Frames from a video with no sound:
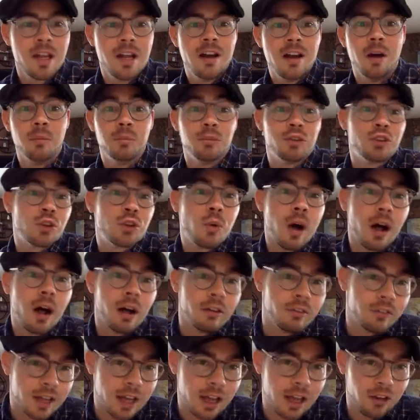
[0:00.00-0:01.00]
There's a
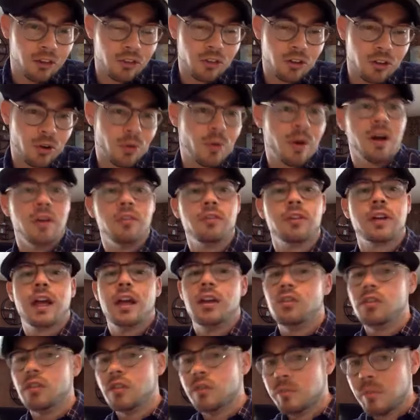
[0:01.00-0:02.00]
qualification
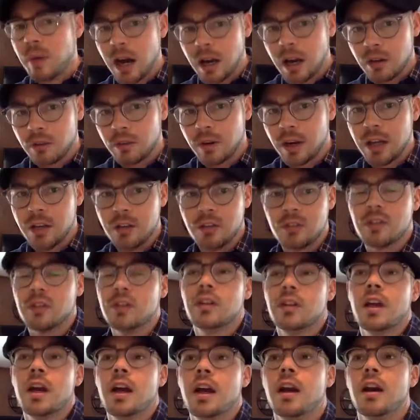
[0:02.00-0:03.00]
of moderation
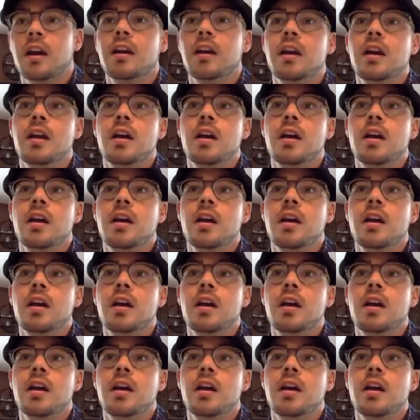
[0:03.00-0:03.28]
there.